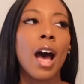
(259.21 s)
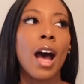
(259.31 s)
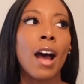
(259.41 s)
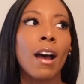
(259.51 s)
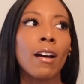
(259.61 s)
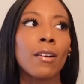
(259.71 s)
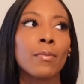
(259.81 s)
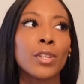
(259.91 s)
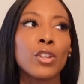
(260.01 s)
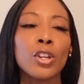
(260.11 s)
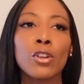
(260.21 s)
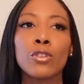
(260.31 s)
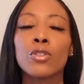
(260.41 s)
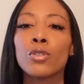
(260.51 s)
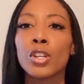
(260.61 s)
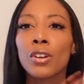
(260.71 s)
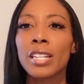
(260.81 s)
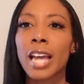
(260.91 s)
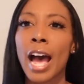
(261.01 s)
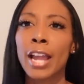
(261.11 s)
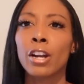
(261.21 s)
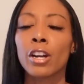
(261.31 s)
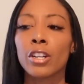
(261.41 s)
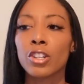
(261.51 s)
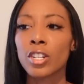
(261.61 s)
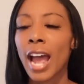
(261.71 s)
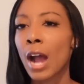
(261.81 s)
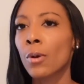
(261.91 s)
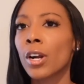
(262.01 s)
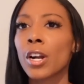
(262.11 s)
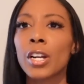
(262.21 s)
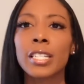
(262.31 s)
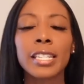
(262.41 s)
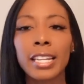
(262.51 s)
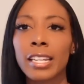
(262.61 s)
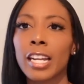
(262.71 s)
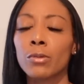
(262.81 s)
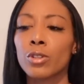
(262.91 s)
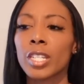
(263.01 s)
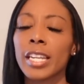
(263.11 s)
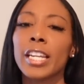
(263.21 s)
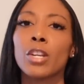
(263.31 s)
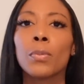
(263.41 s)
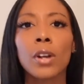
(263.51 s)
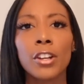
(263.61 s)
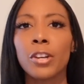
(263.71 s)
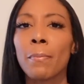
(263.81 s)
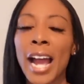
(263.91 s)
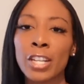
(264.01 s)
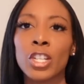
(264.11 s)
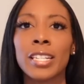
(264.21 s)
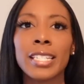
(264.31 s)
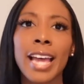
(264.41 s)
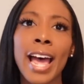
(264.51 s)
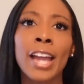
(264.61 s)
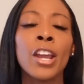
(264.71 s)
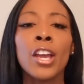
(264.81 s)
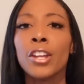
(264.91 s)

uh, you know, you do your entire shower, skincare routine, you put on your matching set,